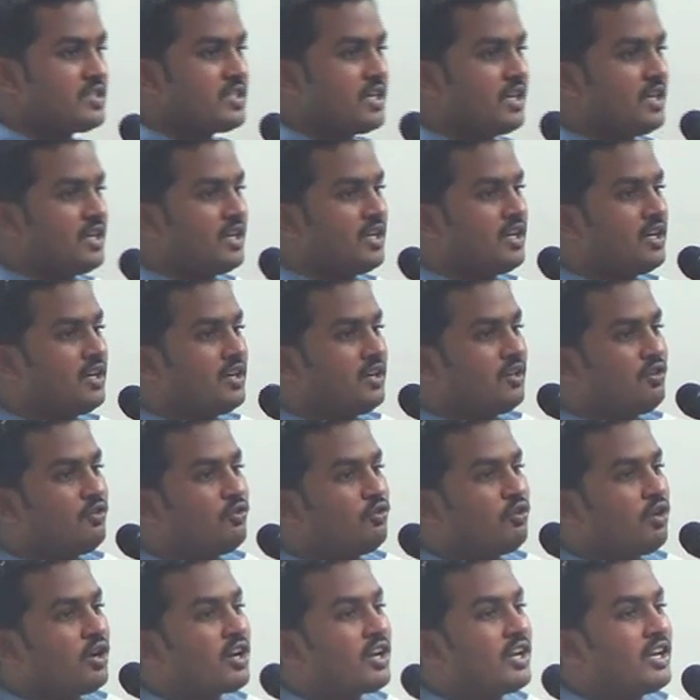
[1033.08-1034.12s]
we send
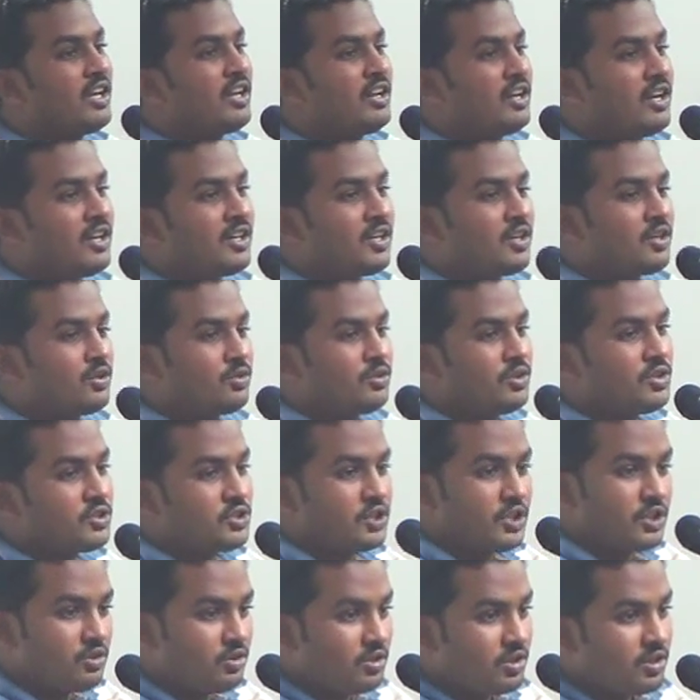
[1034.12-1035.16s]
a warning letter to the
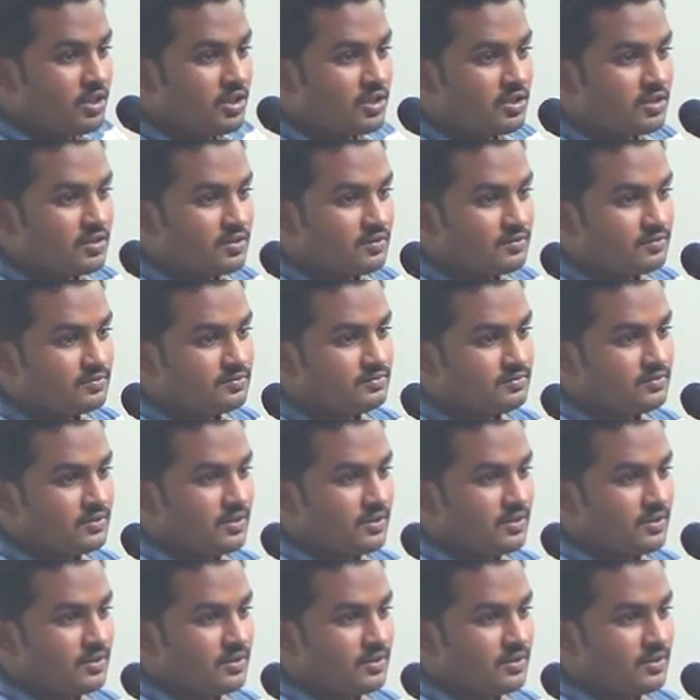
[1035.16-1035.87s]
shareholder.